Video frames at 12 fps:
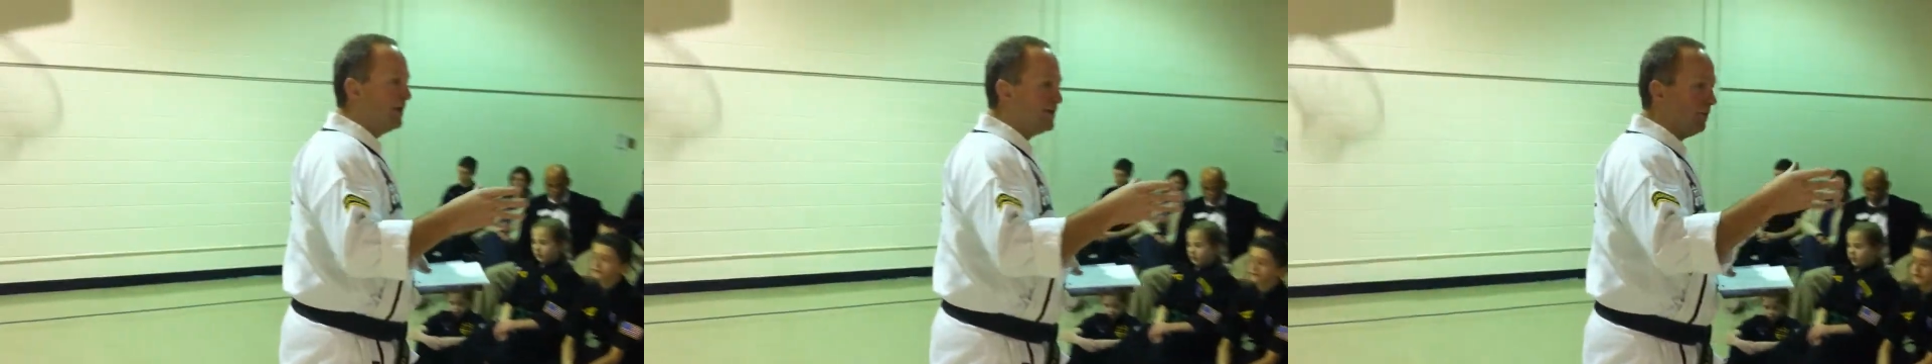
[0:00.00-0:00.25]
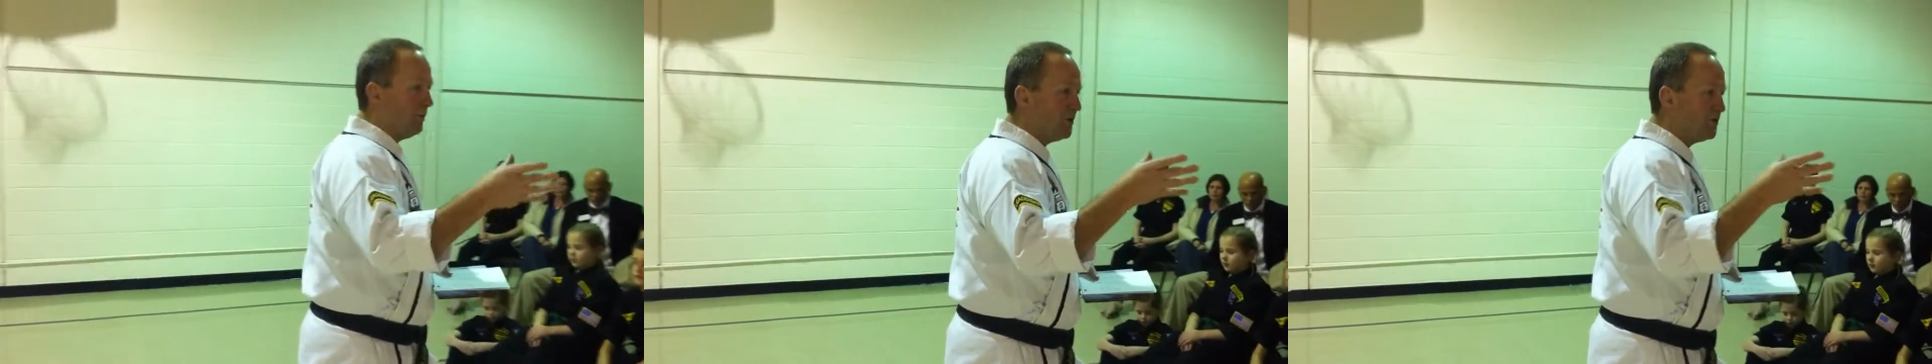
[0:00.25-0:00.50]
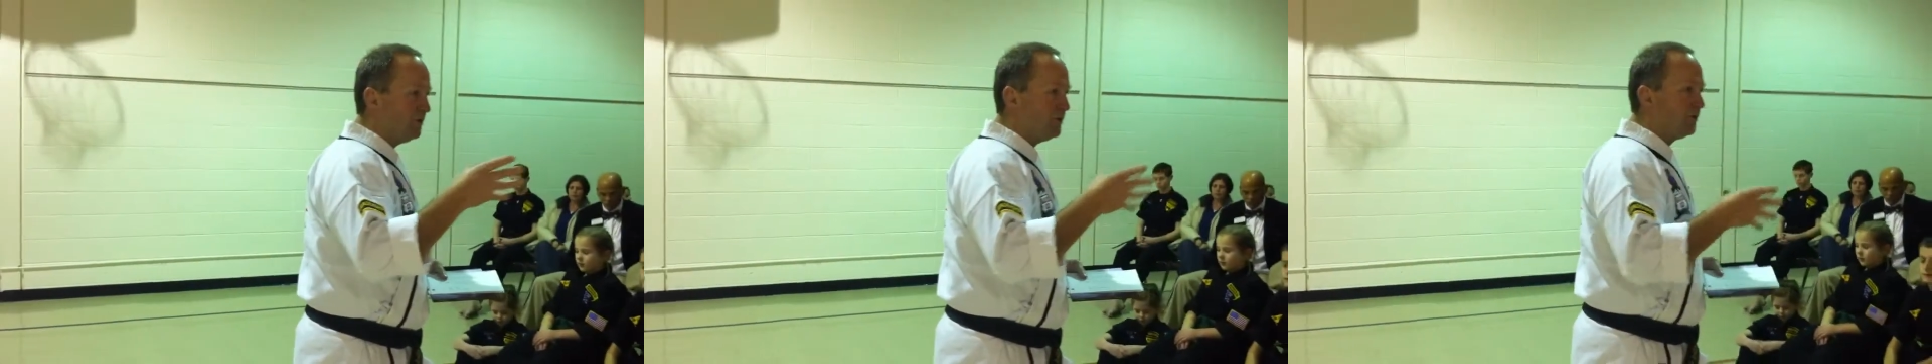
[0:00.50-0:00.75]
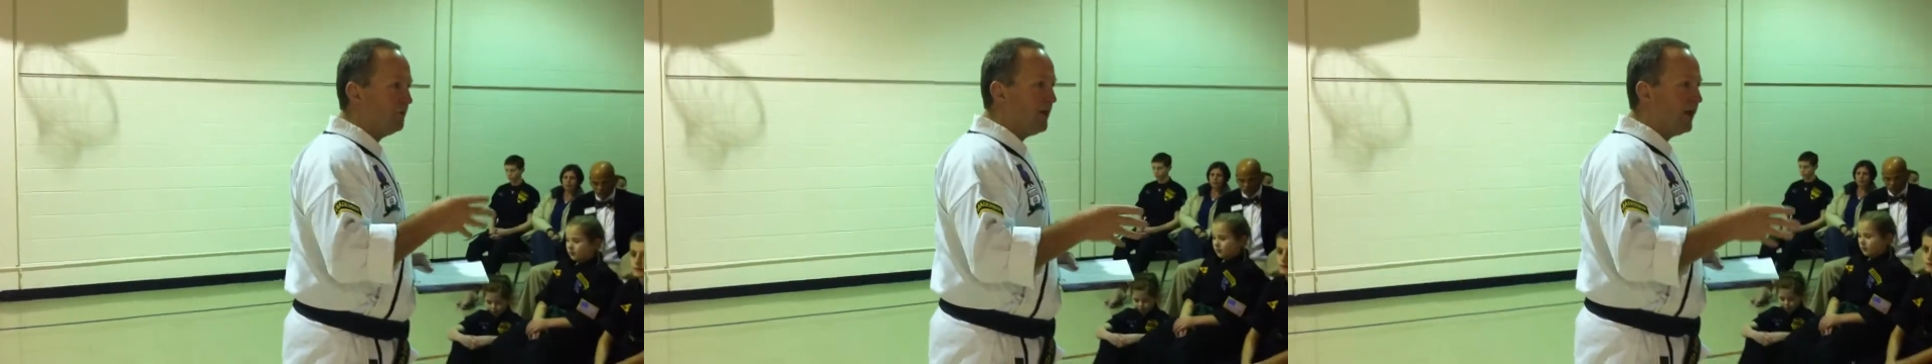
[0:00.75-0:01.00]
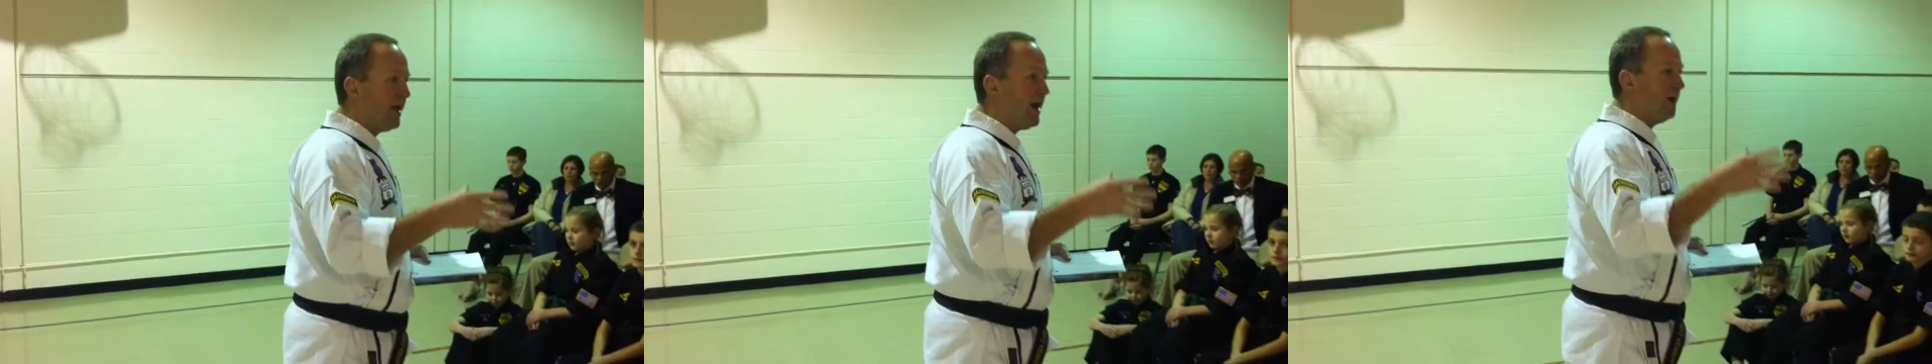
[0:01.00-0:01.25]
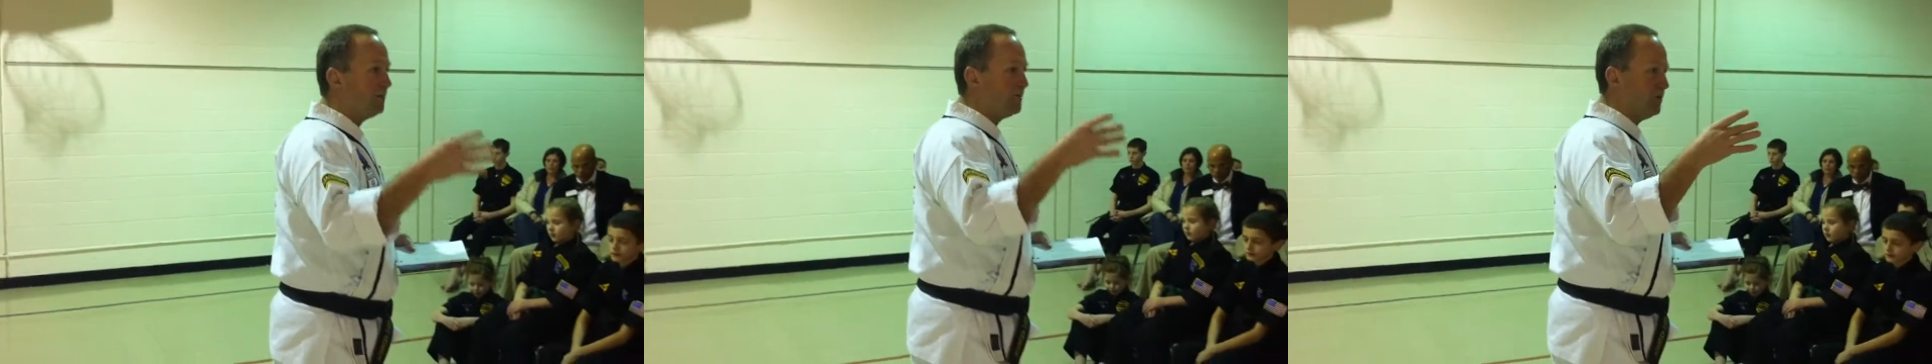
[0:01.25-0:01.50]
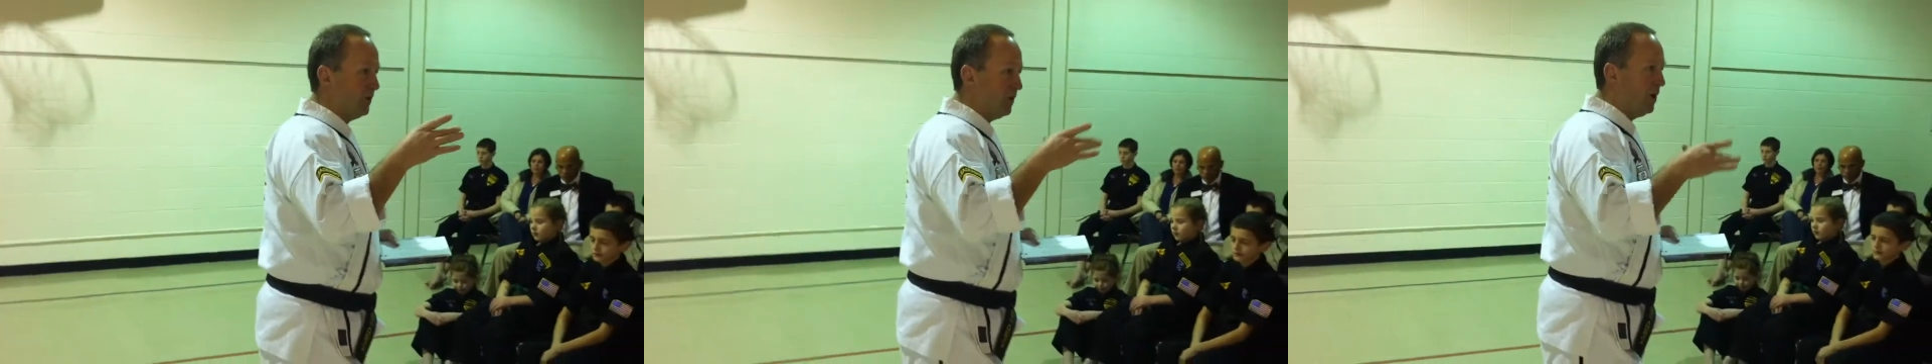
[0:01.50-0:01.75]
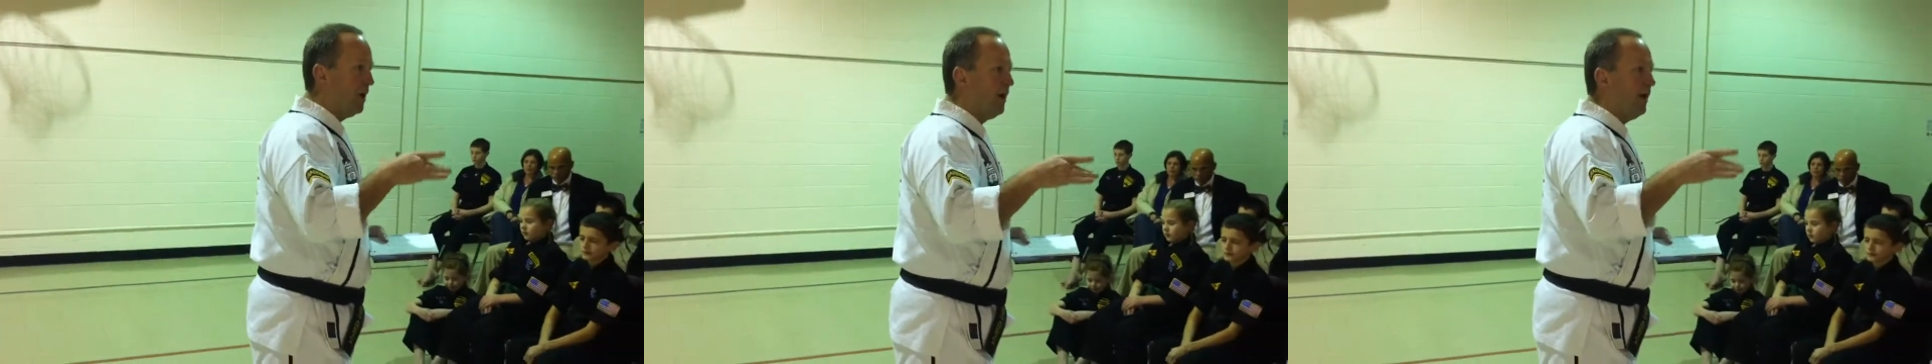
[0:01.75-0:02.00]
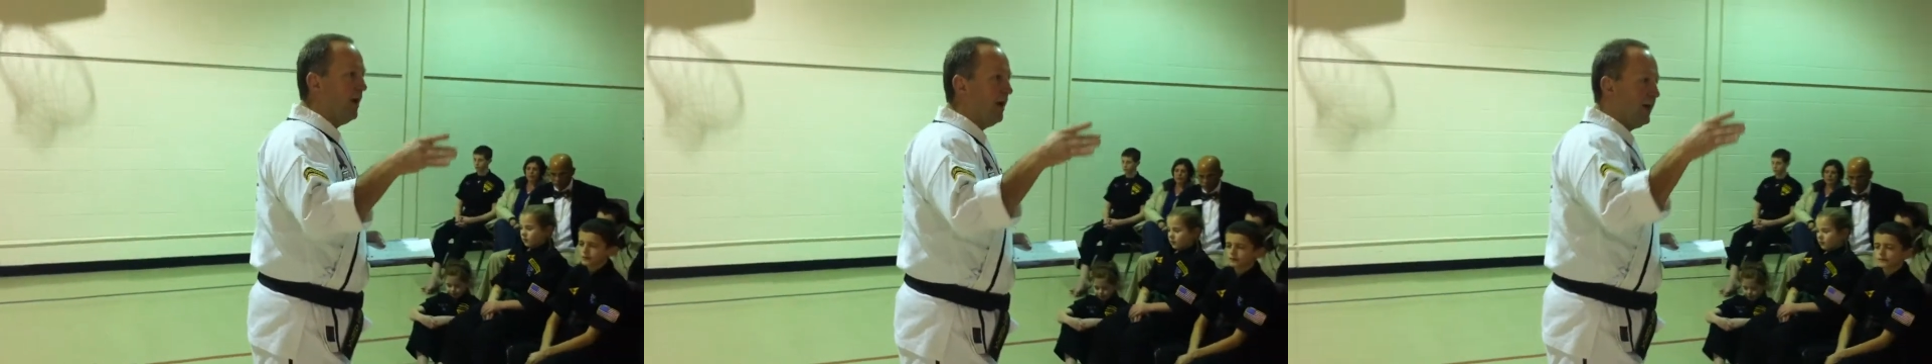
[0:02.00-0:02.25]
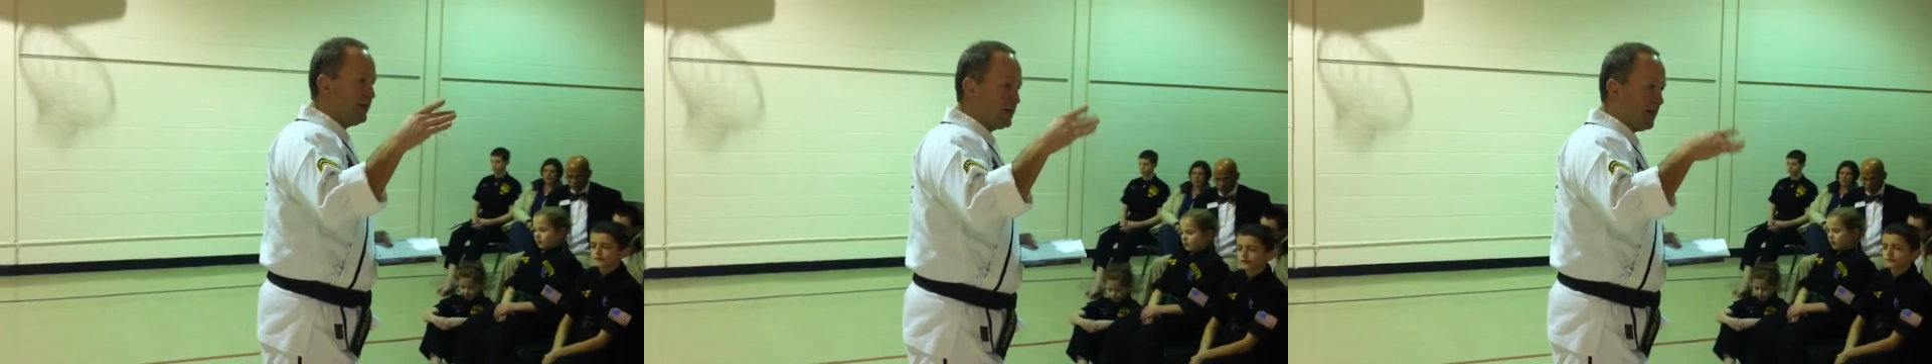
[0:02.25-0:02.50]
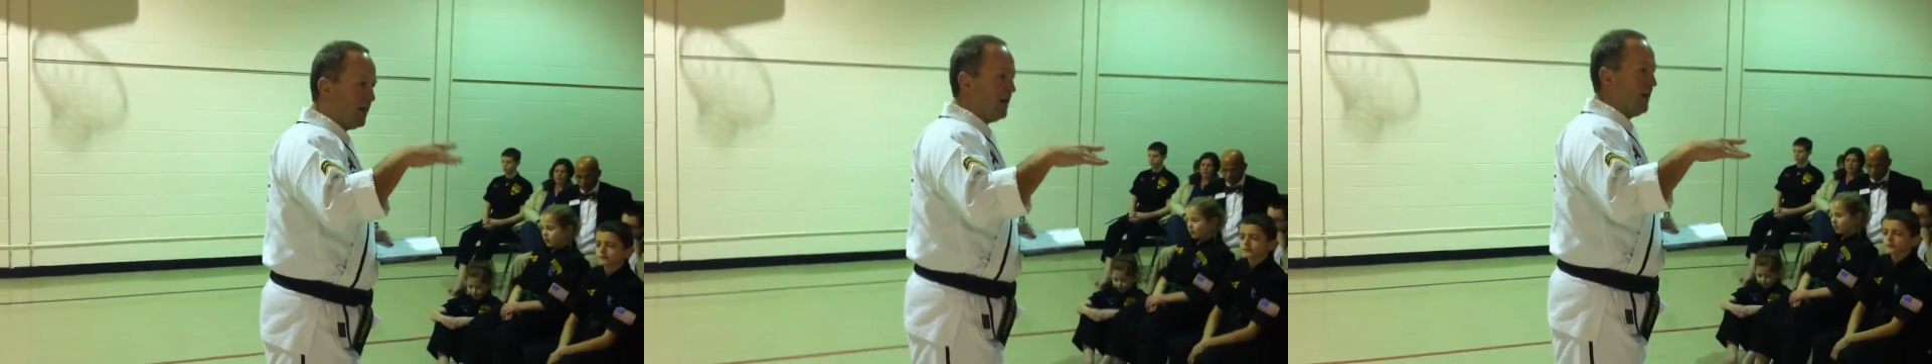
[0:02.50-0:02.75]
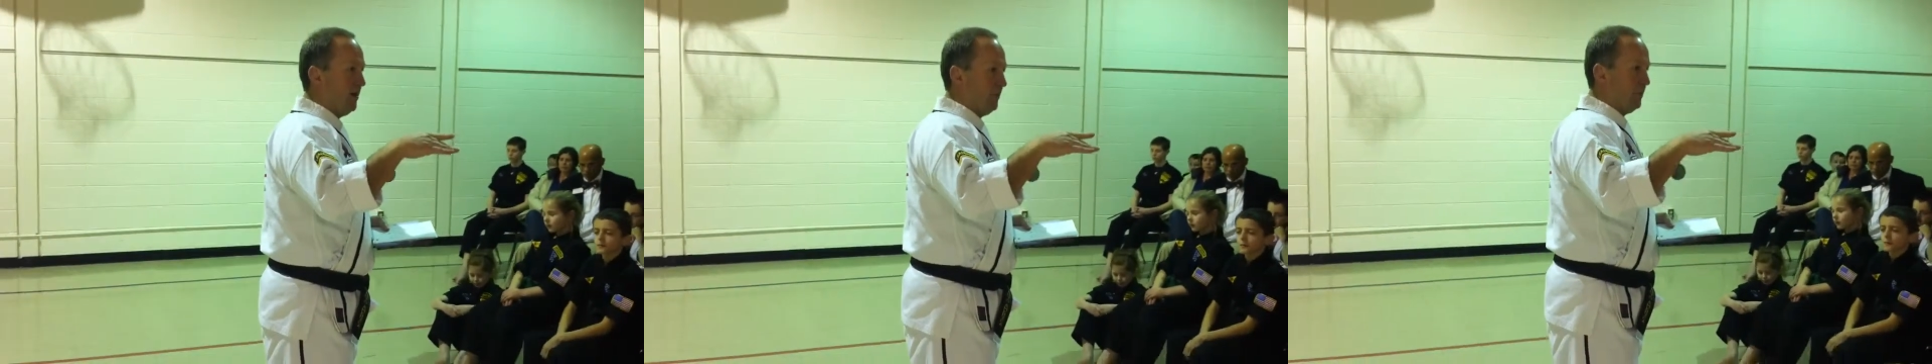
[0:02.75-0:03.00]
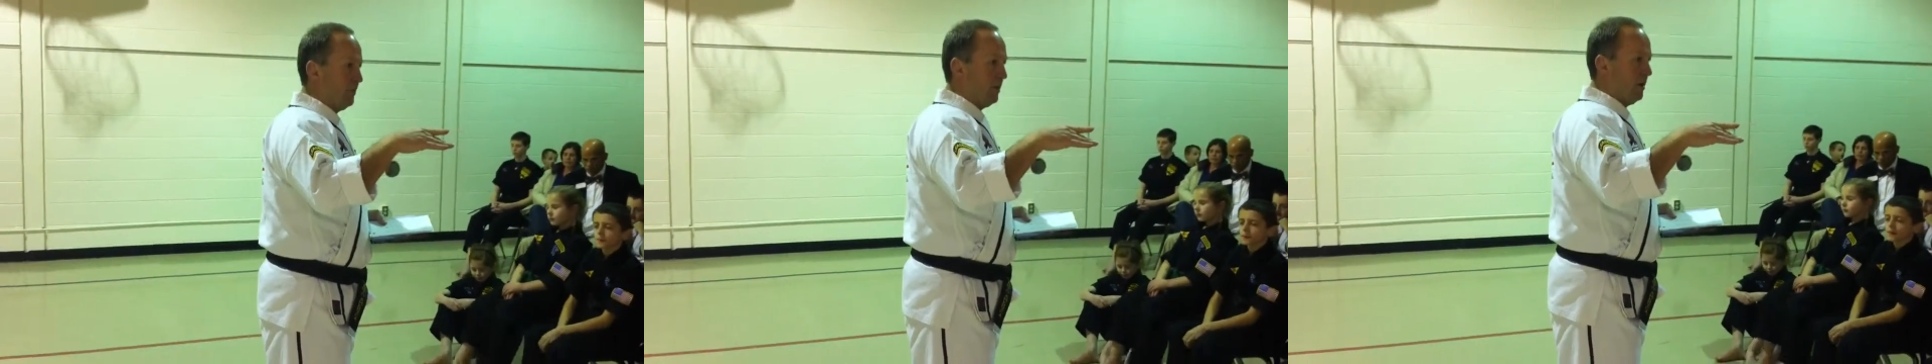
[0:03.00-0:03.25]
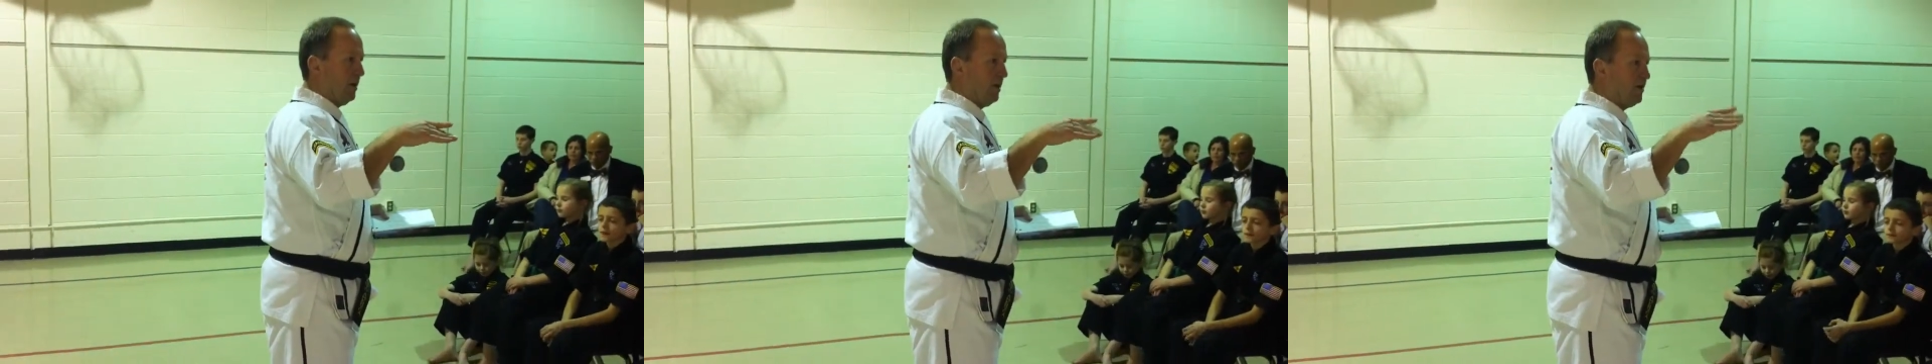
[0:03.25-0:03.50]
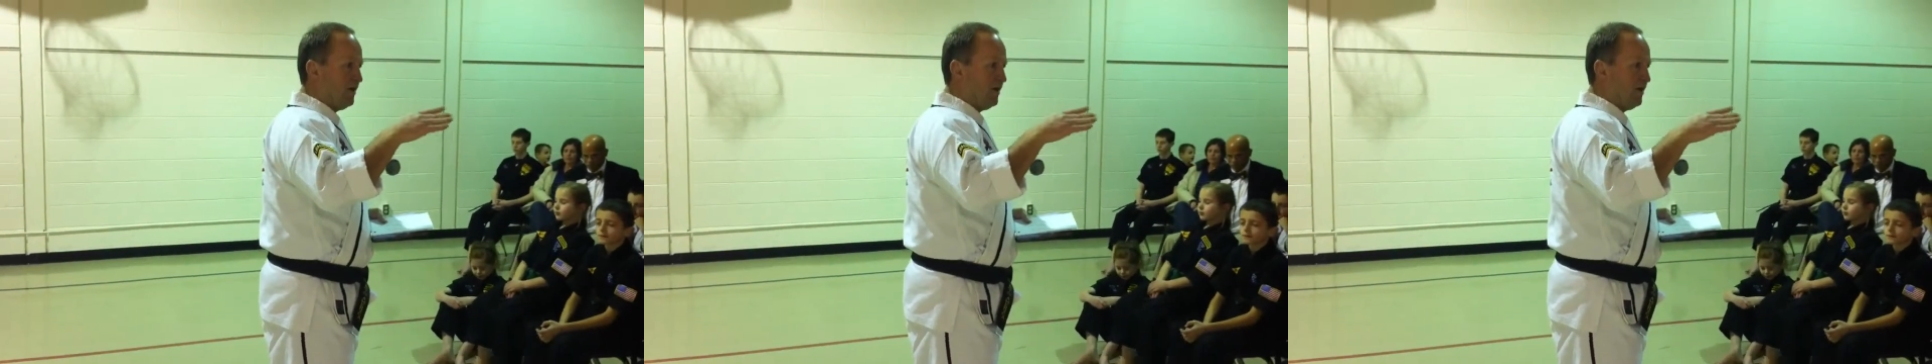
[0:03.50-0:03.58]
is I want you to recapture a time, a